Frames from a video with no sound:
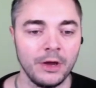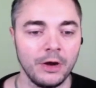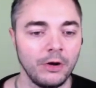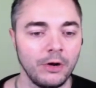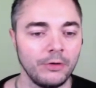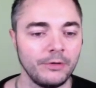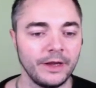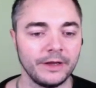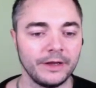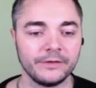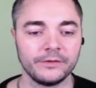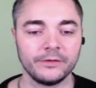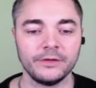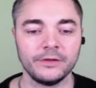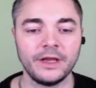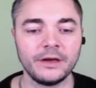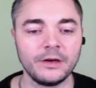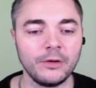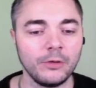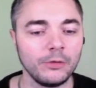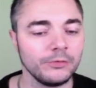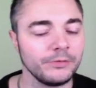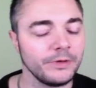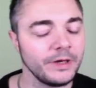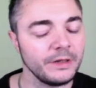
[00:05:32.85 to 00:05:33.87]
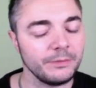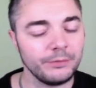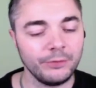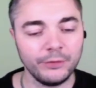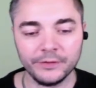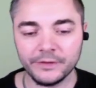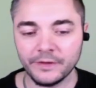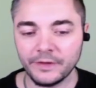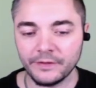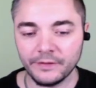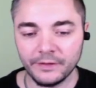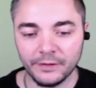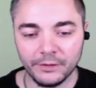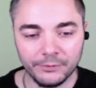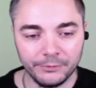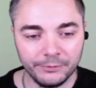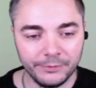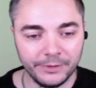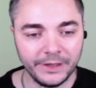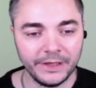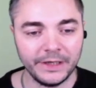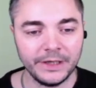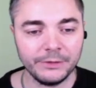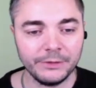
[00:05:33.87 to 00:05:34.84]
Alright, so that already puts us in a
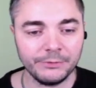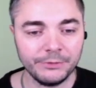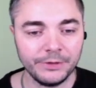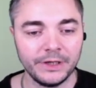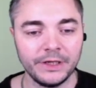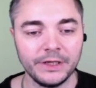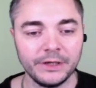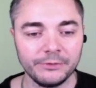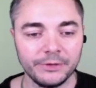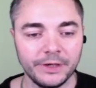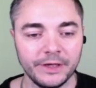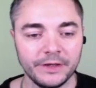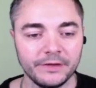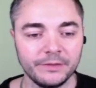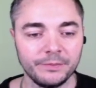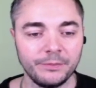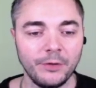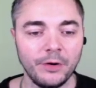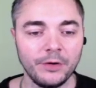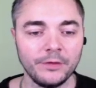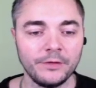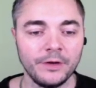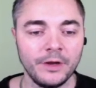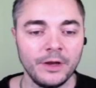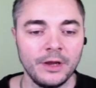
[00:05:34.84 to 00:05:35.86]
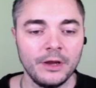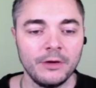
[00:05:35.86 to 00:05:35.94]
really great spot.